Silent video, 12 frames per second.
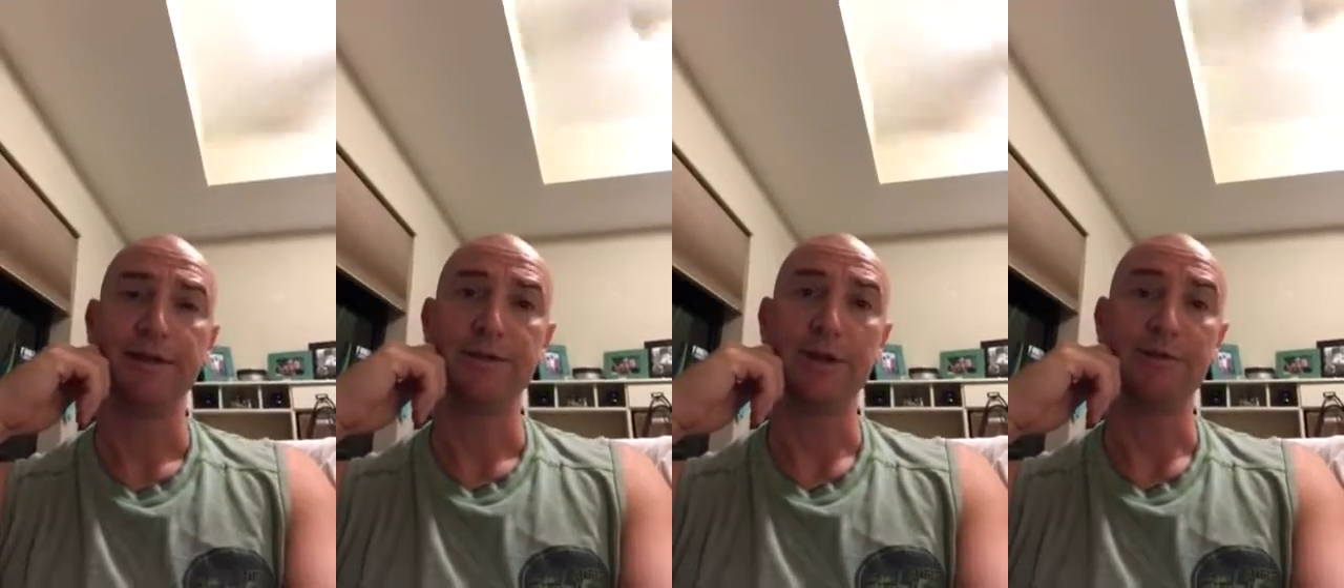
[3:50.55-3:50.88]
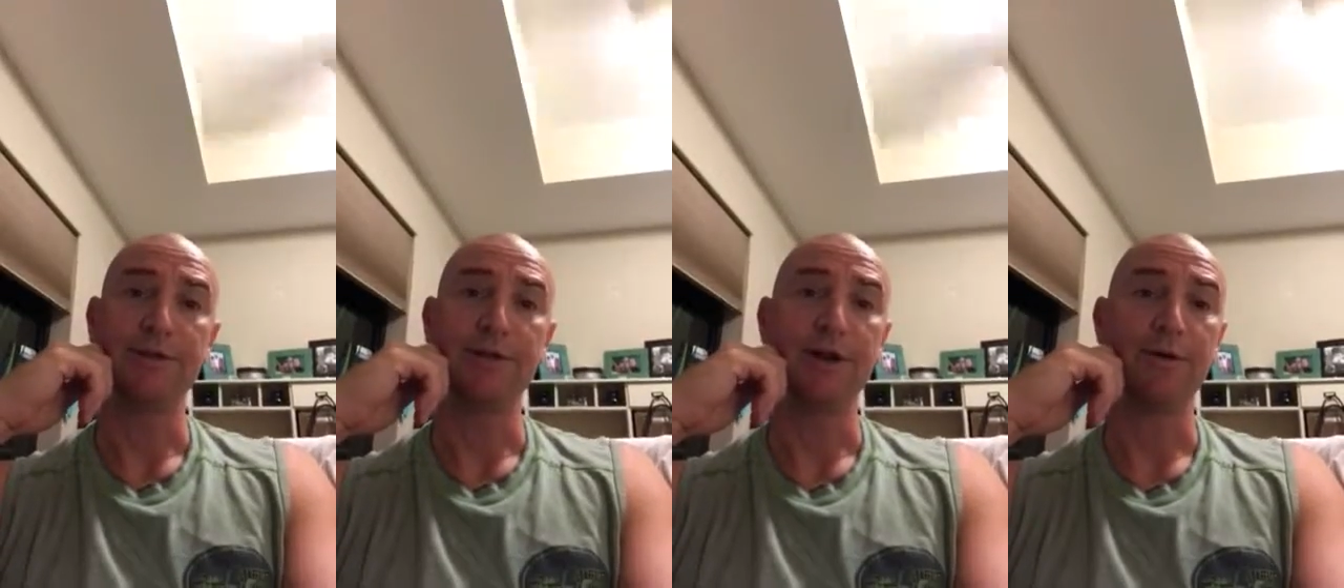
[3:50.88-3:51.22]
So I
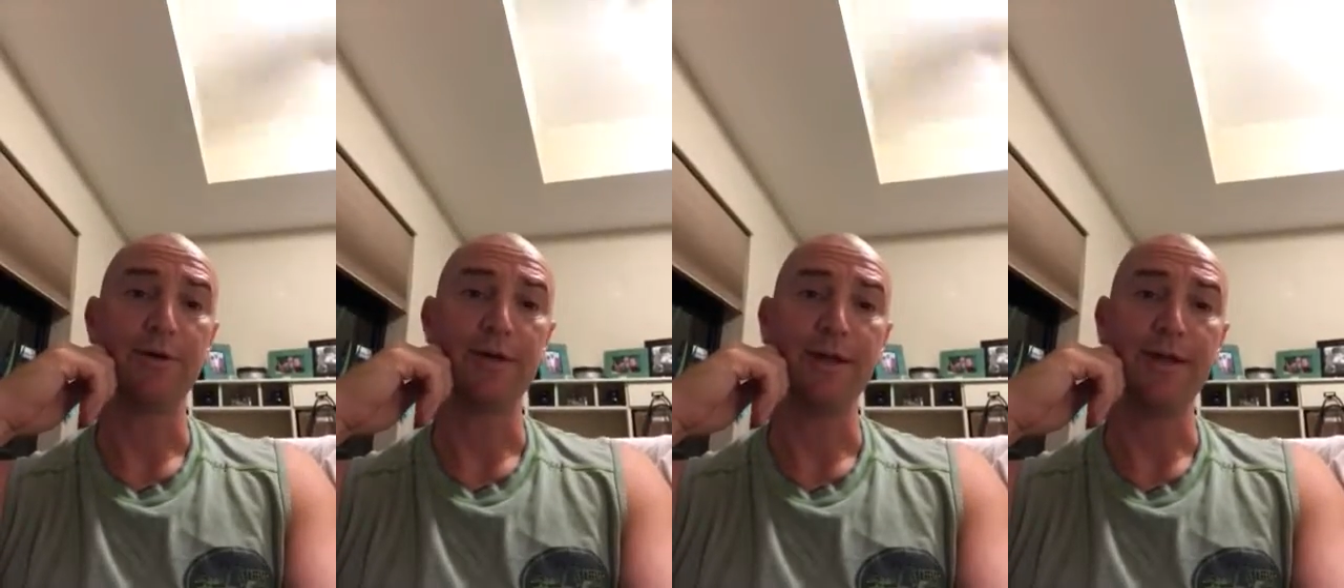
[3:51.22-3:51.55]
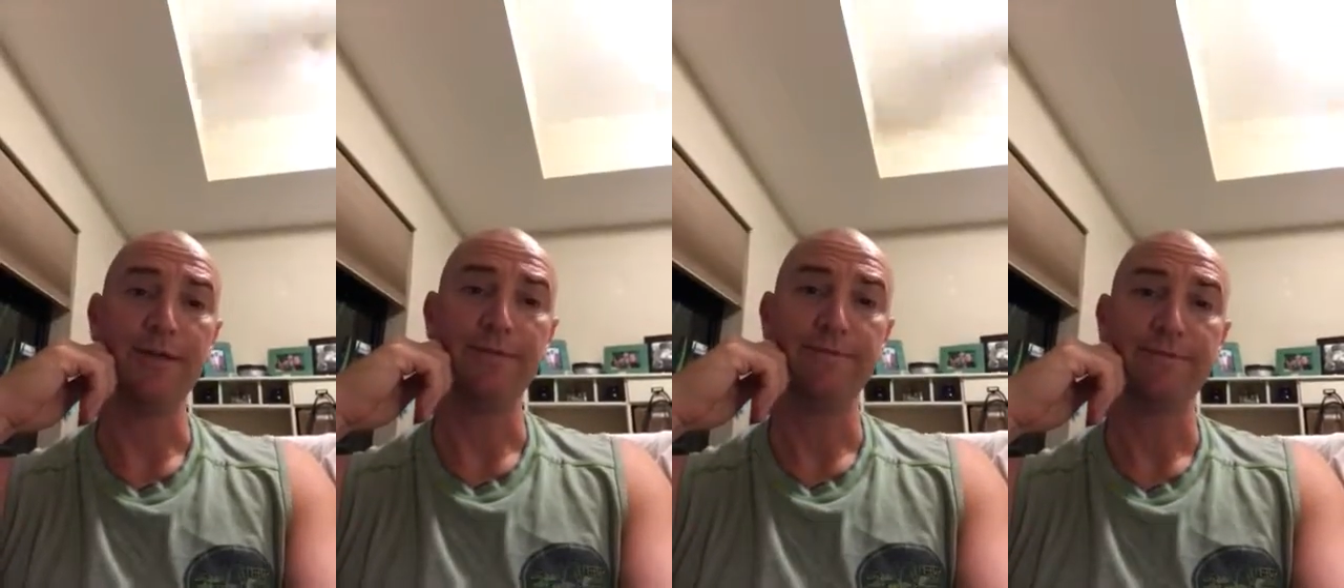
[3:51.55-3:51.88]
will talk with you
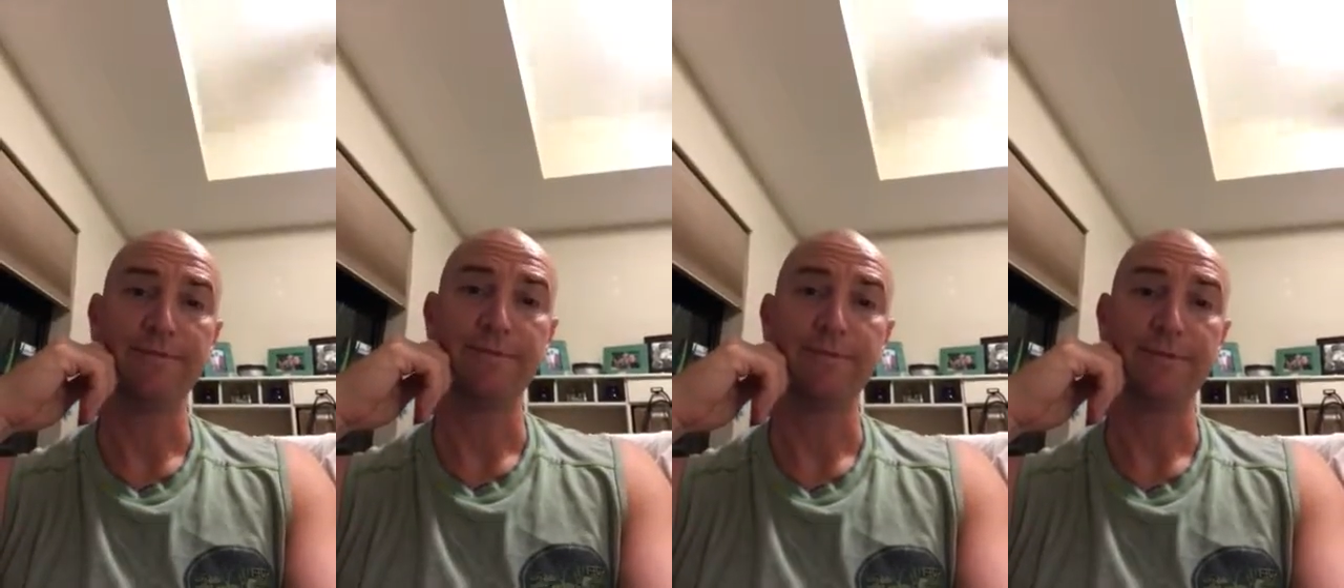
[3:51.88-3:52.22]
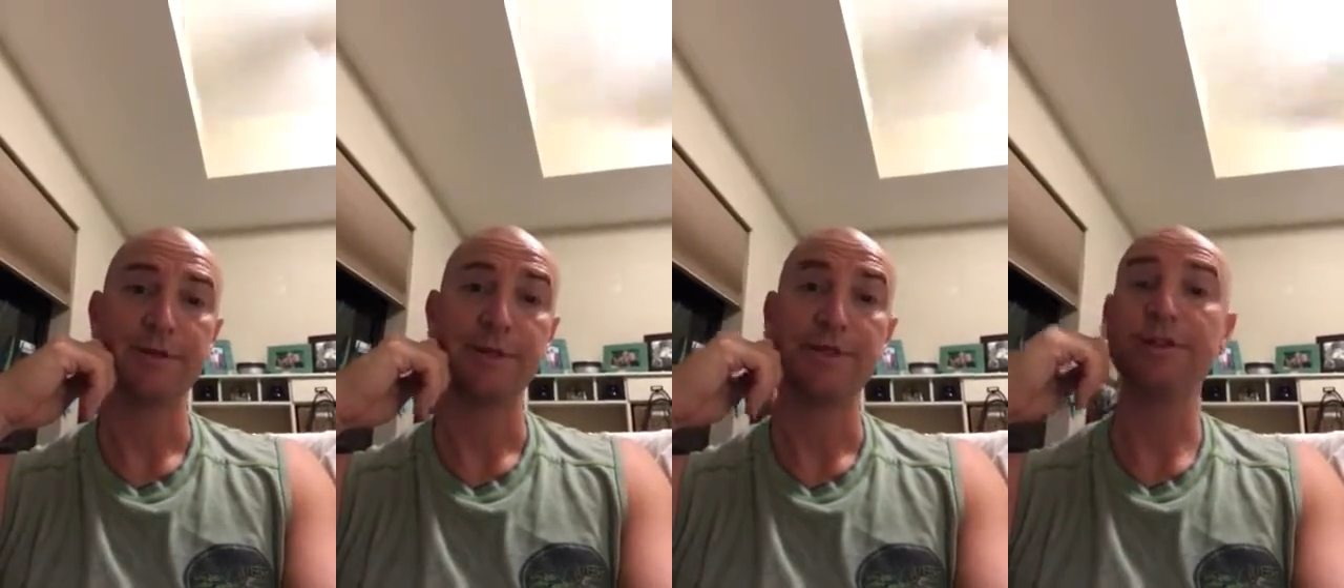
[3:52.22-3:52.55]
then.
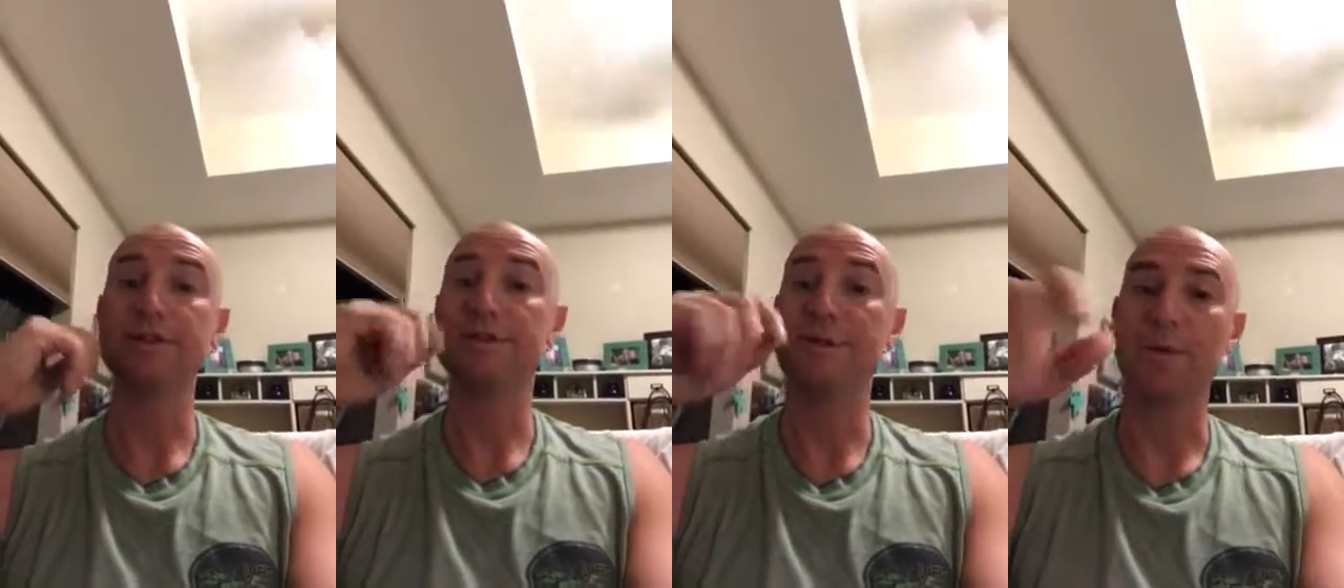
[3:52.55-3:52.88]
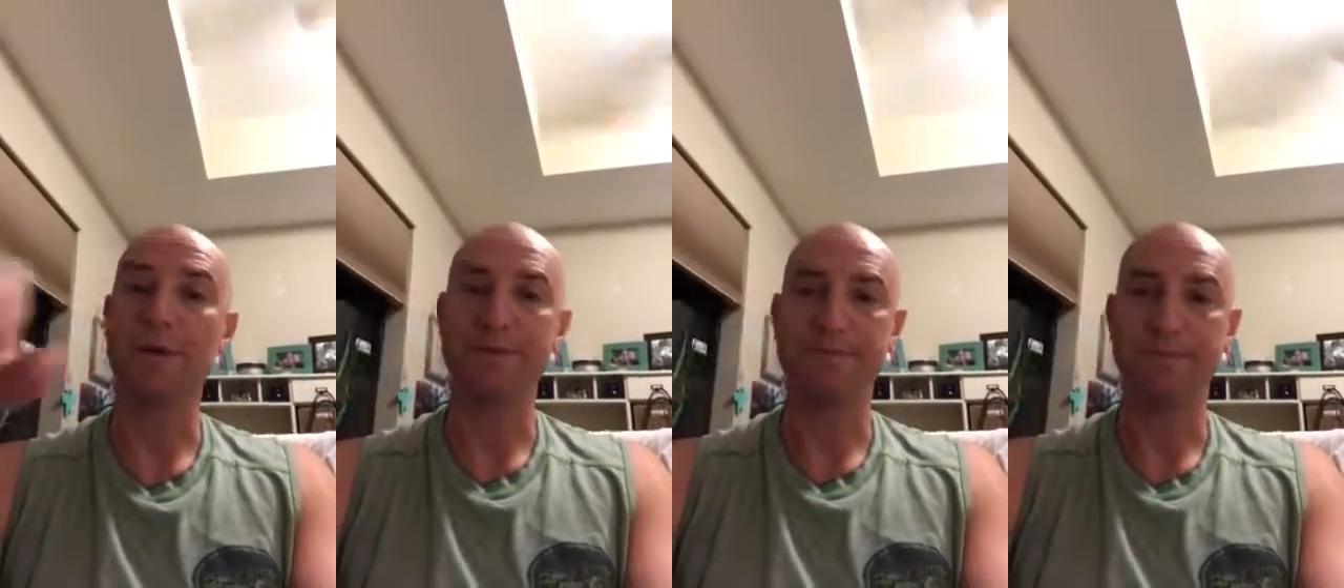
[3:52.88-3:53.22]
Cheers,
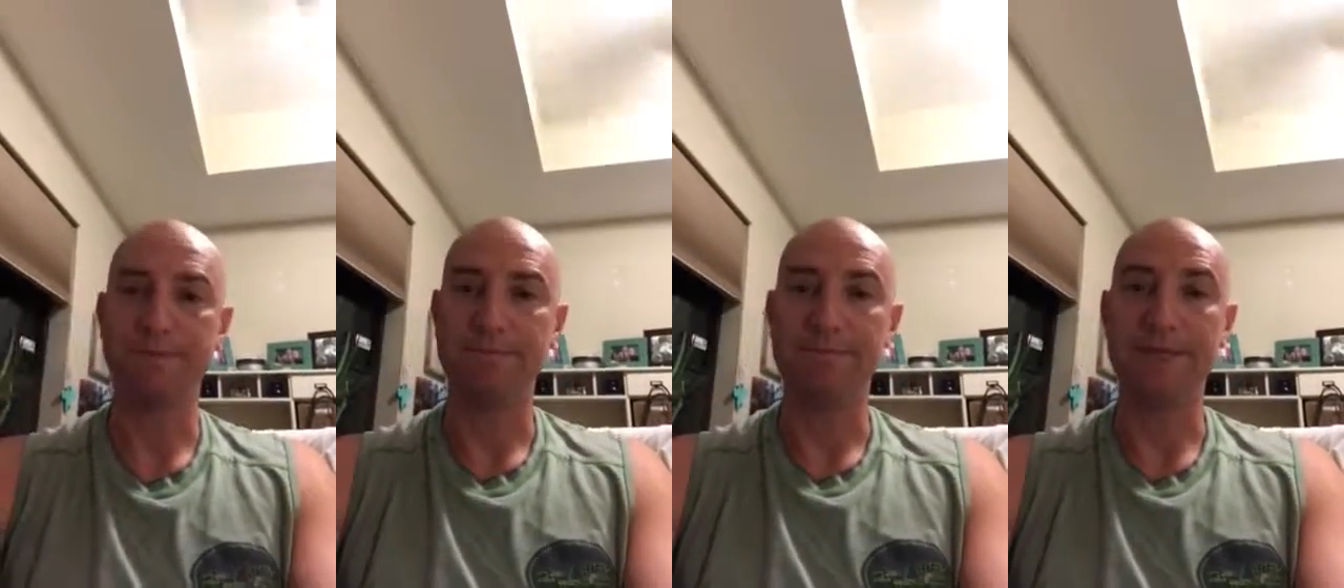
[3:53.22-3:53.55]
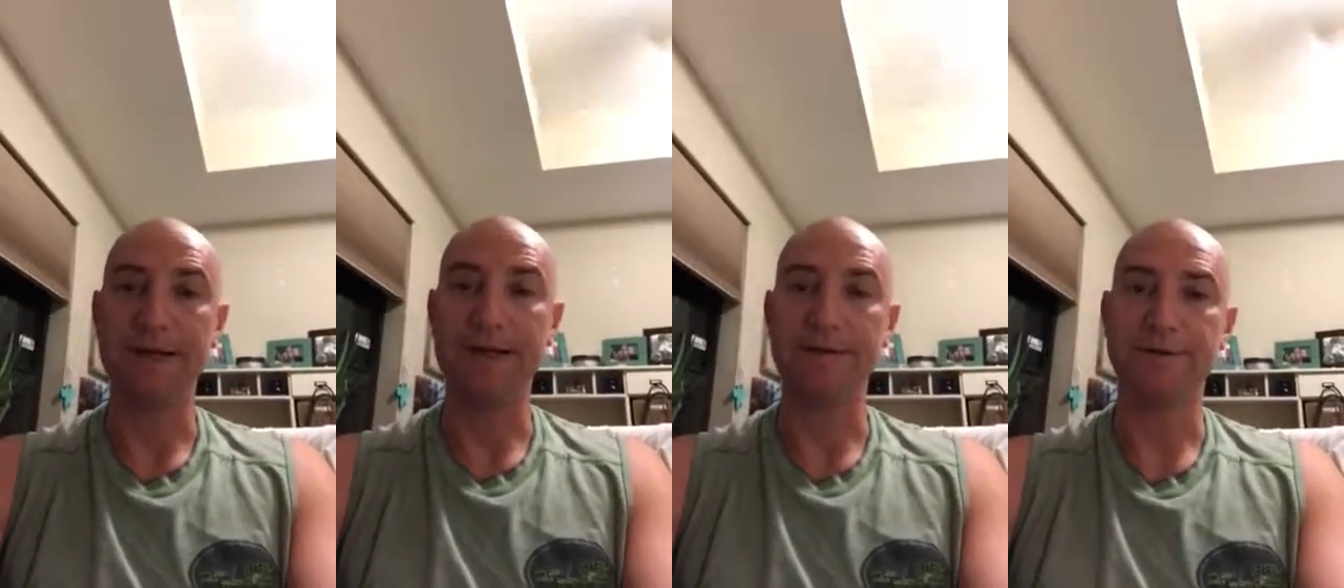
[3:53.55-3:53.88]
everyone.
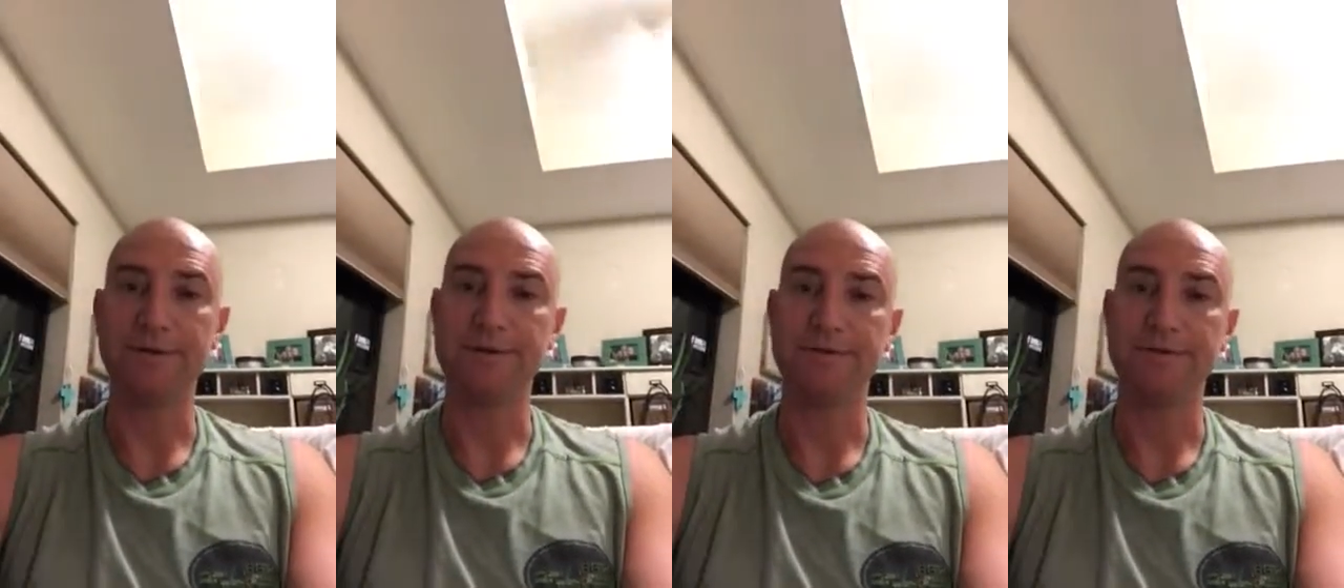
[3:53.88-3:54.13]
Bye now.